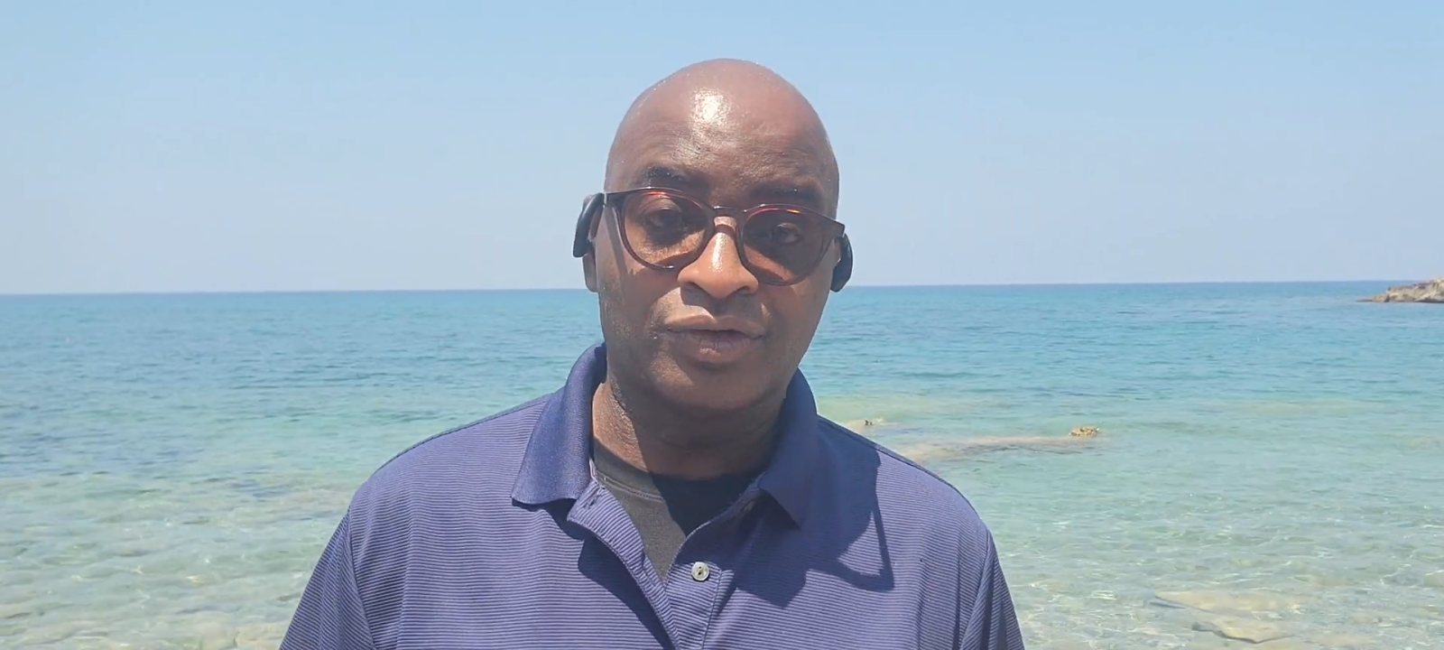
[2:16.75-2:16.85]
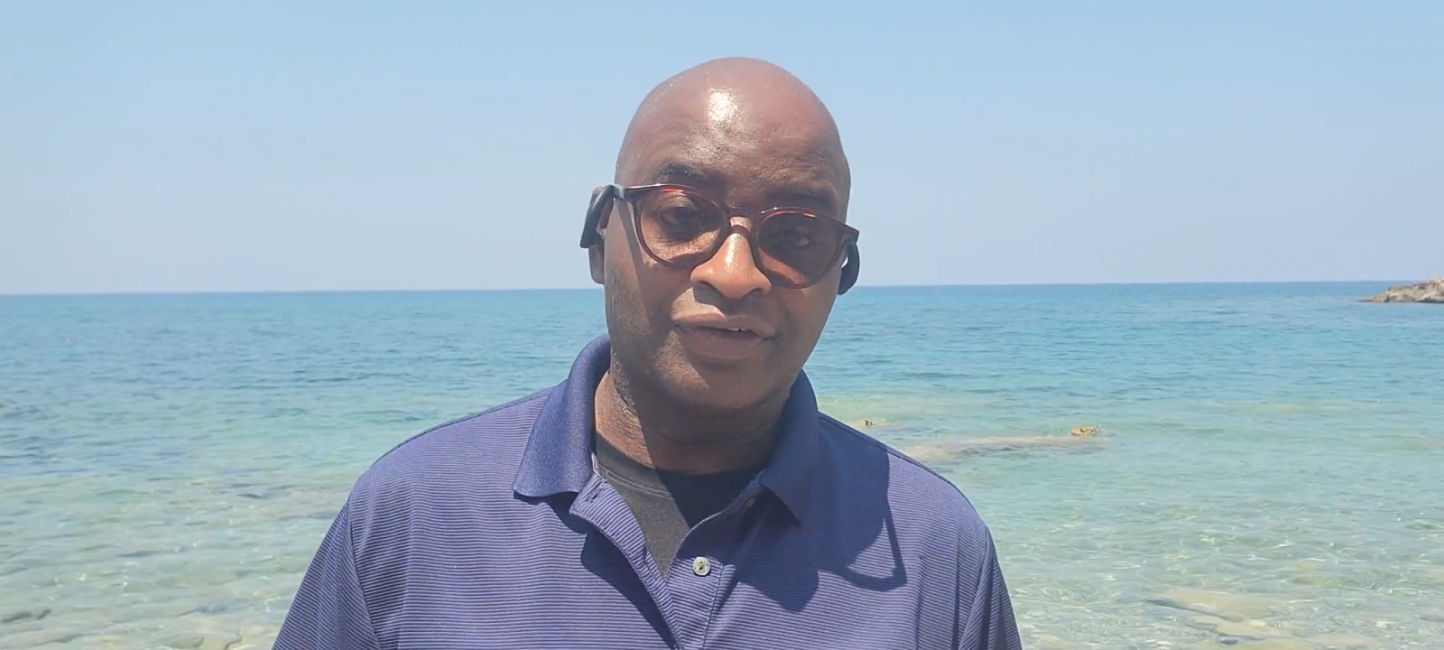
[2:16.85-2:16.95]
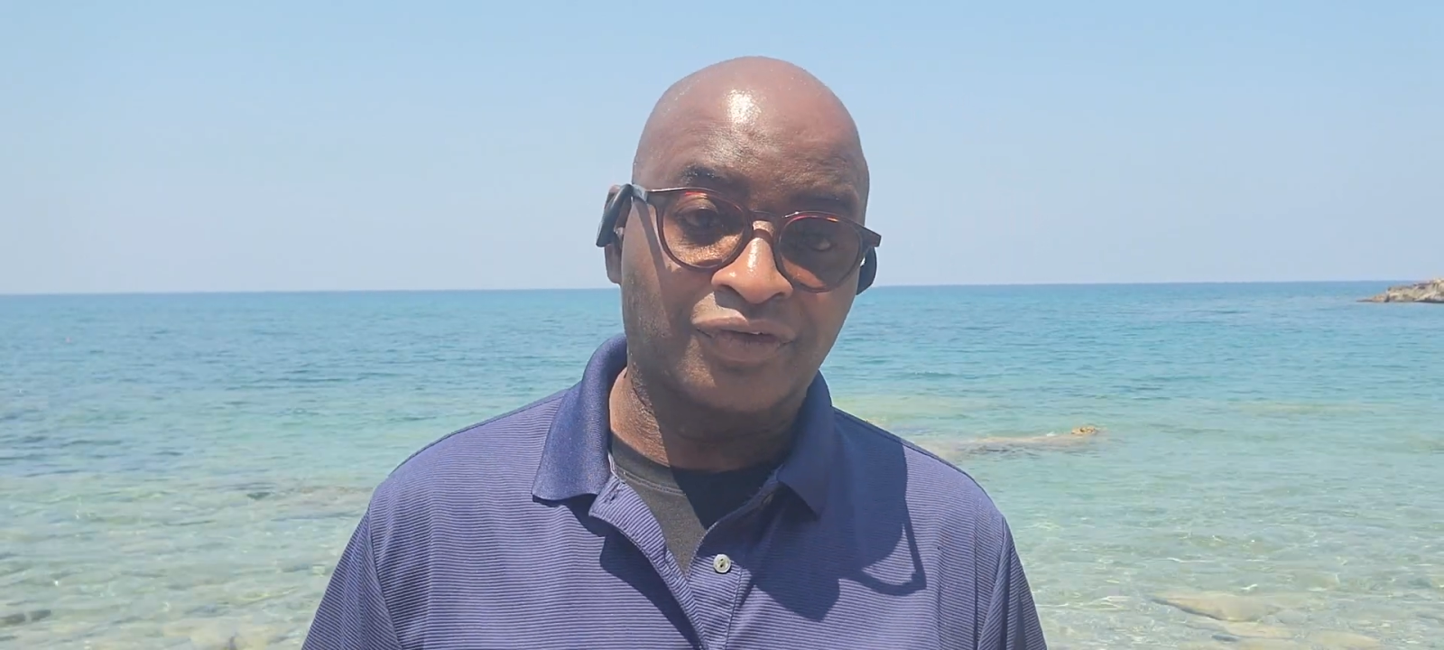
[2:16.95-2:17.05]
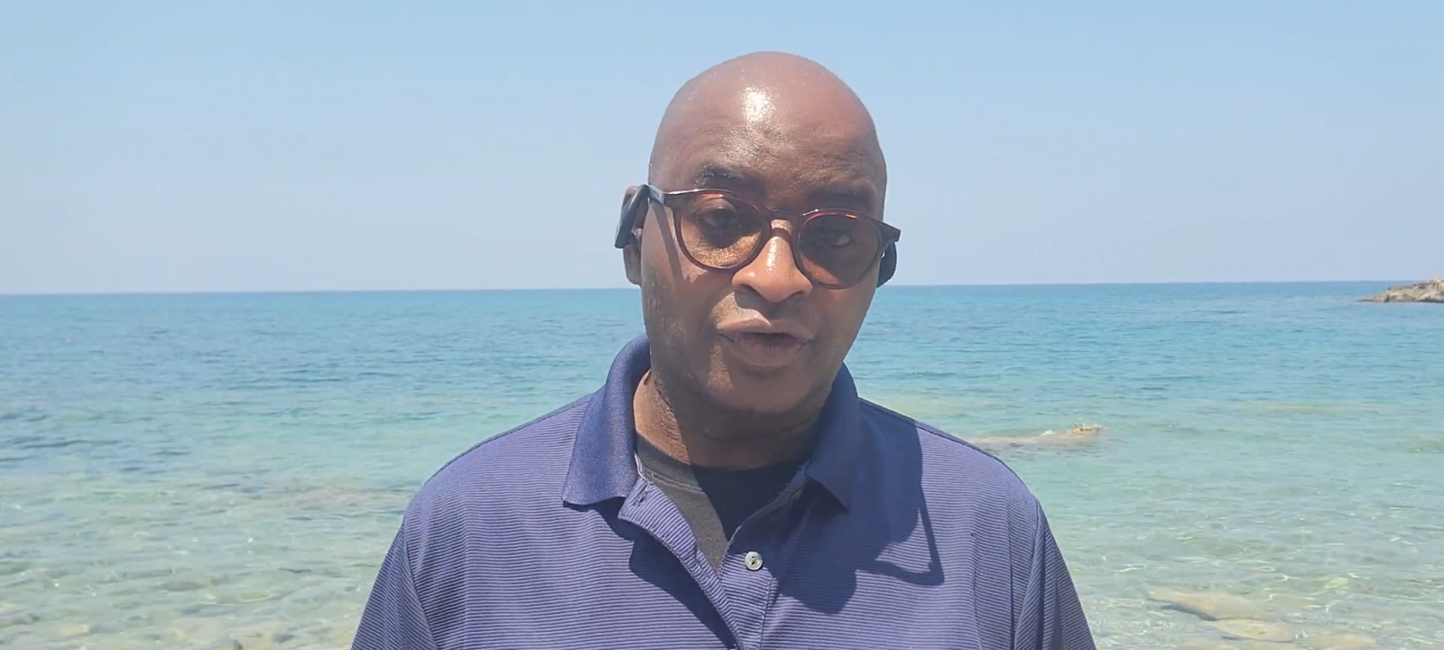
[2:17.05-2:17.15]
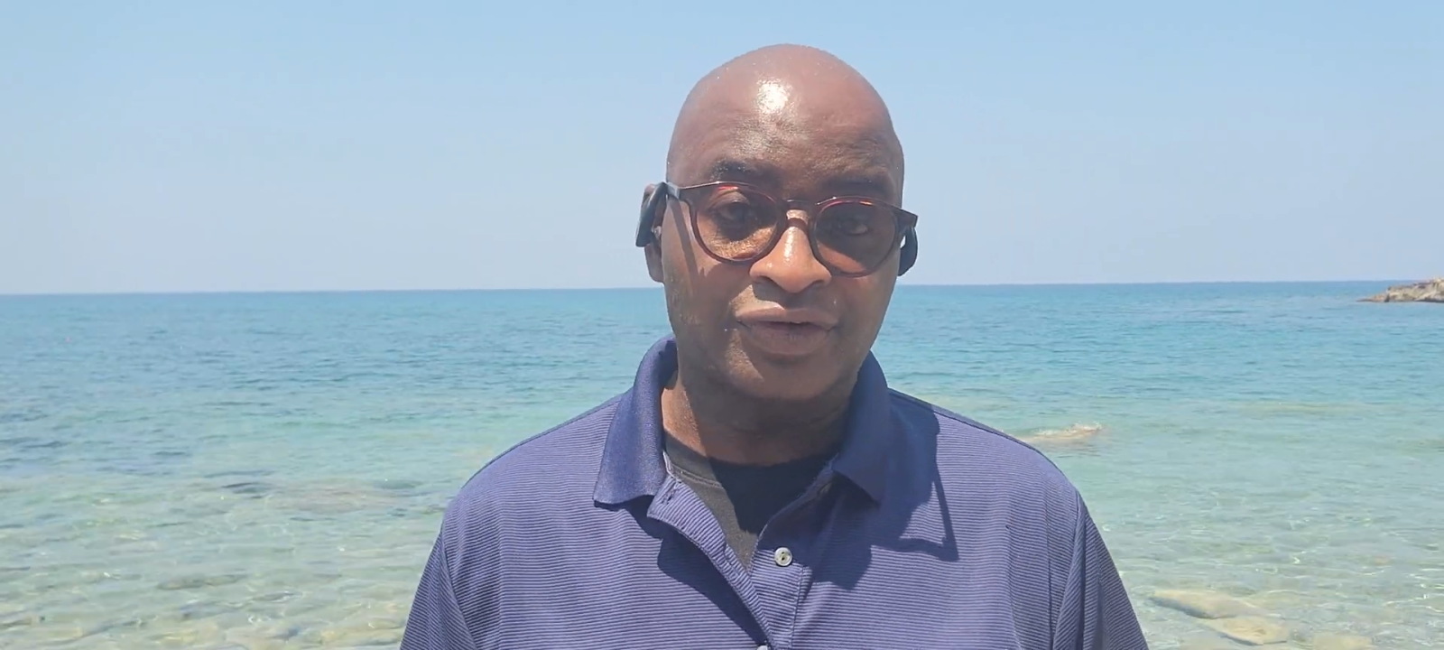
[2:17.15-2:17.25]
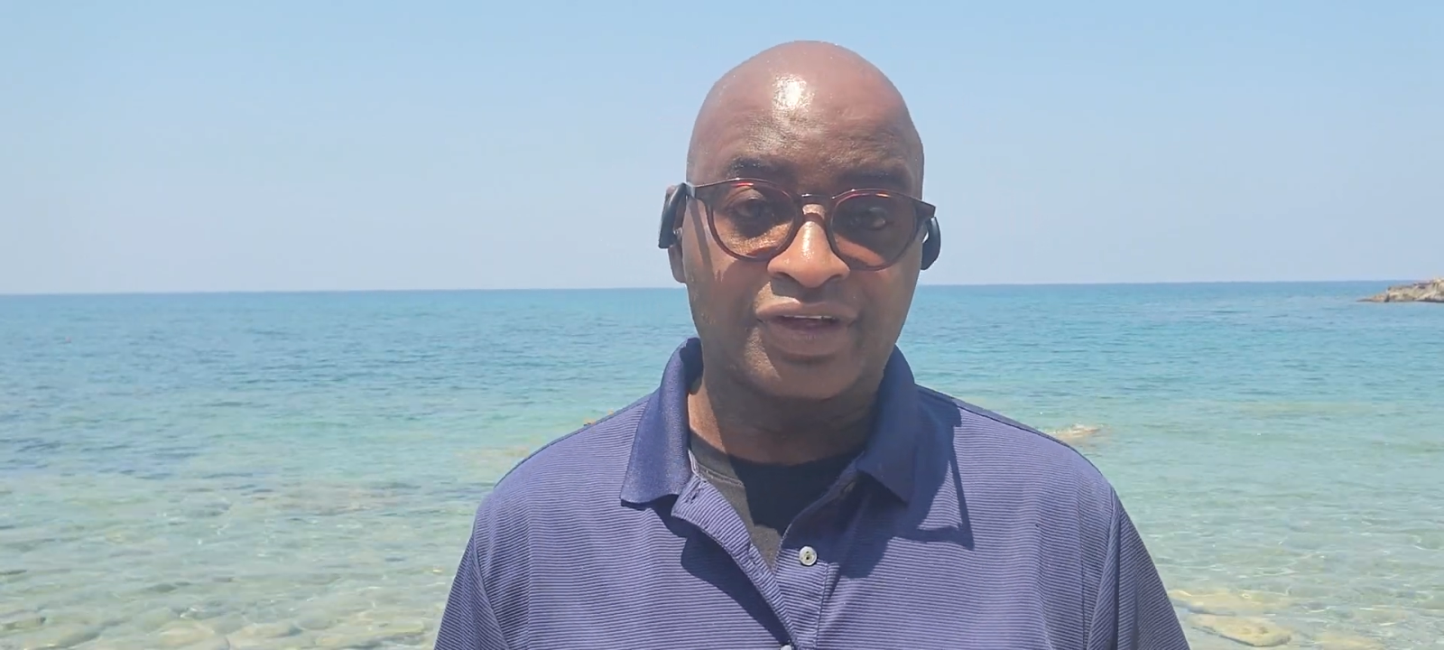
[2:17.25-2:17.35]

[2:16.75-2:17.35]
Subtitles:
afford